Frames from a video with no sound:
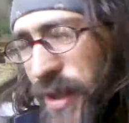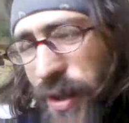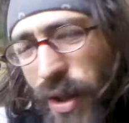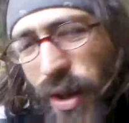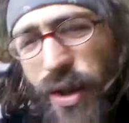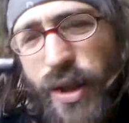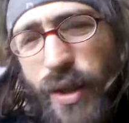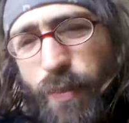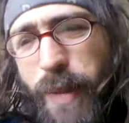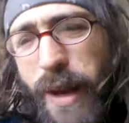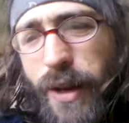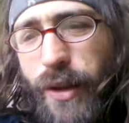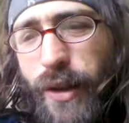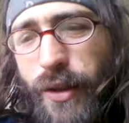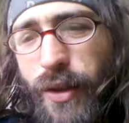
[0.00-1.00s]
just looks
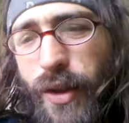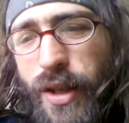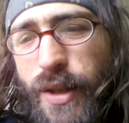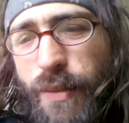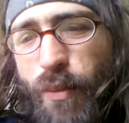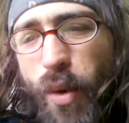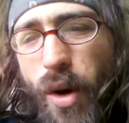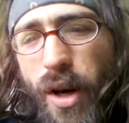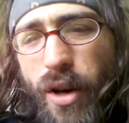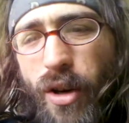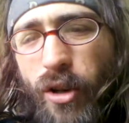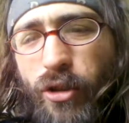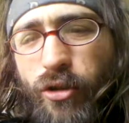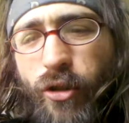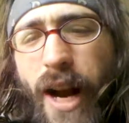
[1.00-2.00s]
better, it looks more
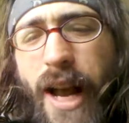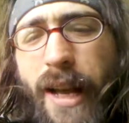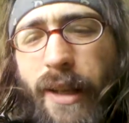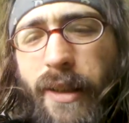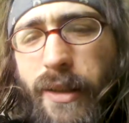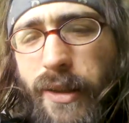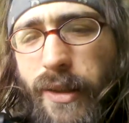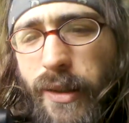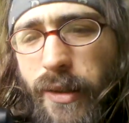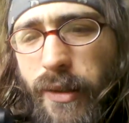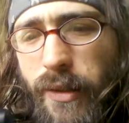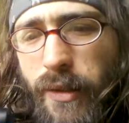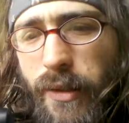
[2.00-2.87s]
correct.